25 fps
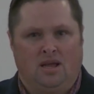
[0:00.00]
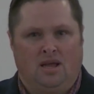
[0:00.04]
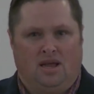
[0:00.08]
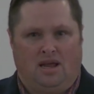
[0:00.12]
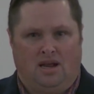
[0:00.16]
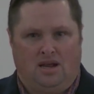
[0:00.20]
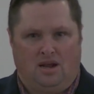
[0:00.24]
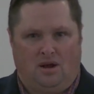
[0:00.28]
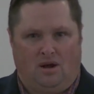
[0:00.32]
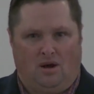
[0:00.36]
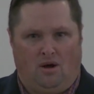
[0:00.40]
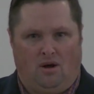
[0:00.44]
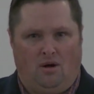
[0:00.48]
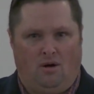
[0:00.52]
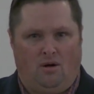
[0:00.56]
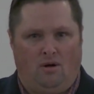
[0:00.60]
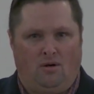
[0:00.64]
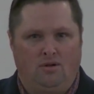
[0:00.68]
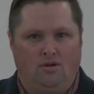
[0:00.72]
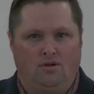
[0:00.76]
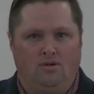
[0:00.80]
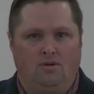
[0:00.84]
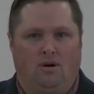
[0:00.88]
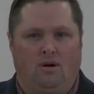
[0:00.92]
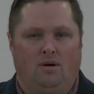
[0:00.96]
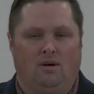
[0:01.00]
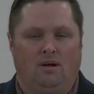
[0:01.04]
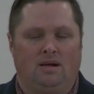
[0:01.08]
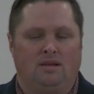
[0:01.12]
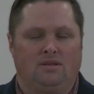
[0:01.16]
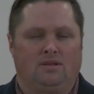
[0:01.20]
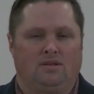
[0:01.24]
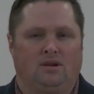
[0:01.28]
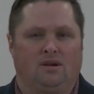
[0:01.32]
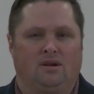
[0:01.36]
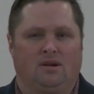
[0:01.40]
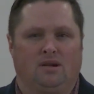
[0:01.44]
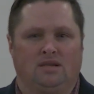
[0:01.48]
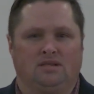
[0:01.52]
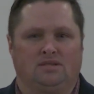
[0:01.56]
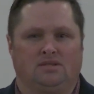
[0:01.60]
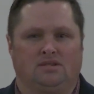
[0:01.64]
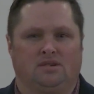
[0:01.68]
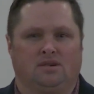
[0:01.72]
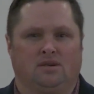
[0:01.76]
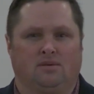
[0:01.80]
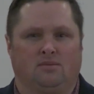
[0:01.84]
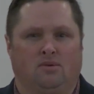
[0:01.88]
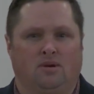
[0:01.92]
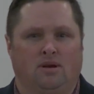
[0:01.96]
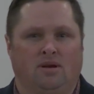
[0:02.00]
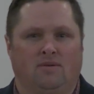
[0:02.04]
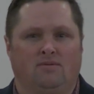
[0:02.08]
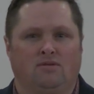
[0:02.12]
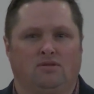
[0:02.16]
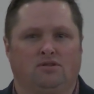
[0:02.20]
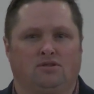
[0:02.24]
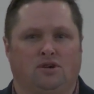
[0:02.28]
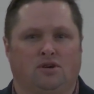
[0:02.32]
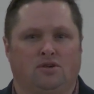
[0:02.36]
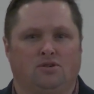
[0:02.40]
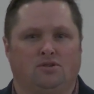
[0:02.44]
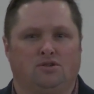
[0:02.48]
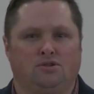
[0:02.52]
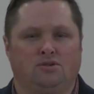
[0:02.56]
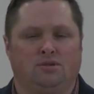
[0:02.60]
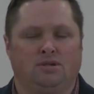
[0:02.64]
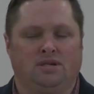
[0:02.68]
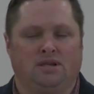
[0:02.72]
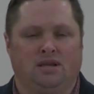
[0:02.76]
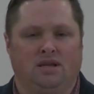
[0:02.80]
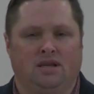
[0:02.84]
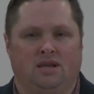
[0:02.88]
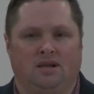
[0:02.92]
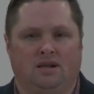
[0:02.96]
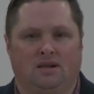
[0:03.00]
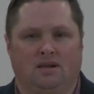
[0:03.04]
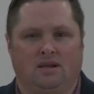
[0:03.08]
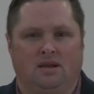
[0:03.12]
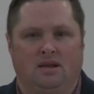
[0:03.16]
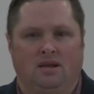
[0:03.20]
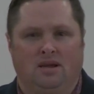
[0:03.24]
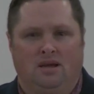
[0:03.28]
And all you all out there listening, in whatever church you attend,